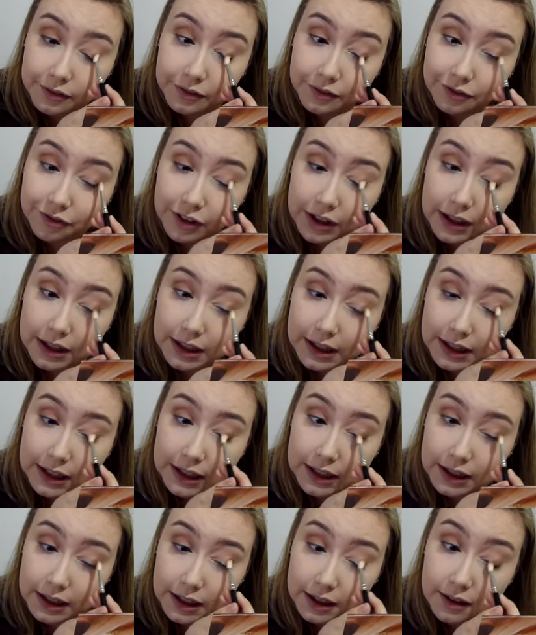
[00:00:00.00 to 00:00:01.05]

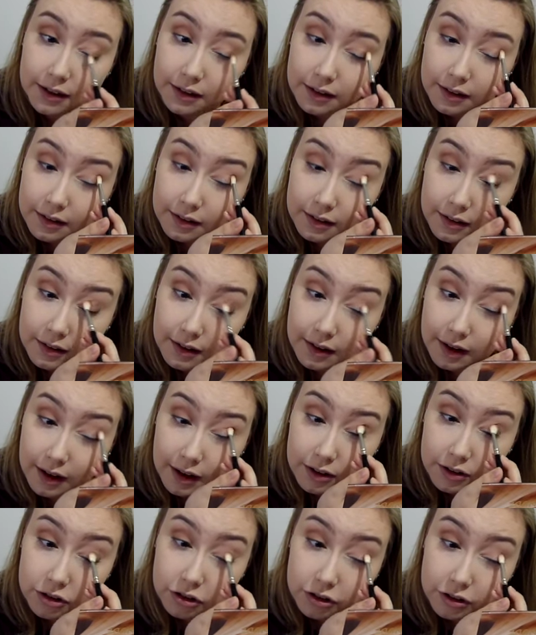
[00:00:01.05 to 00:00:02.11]
feeling
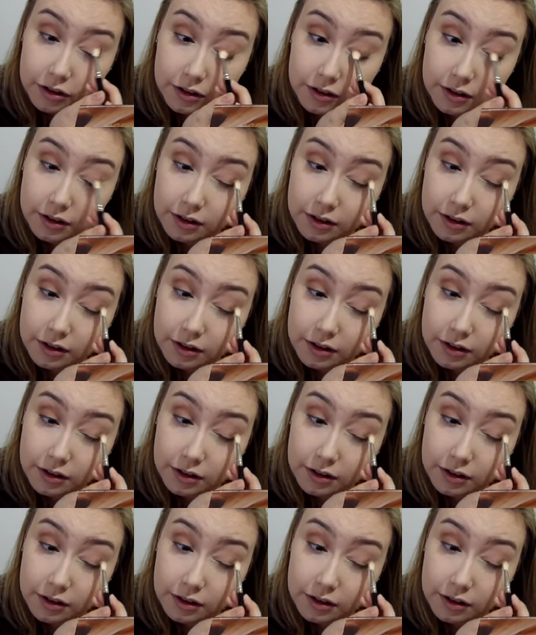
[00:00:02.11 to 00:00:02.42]
anxious,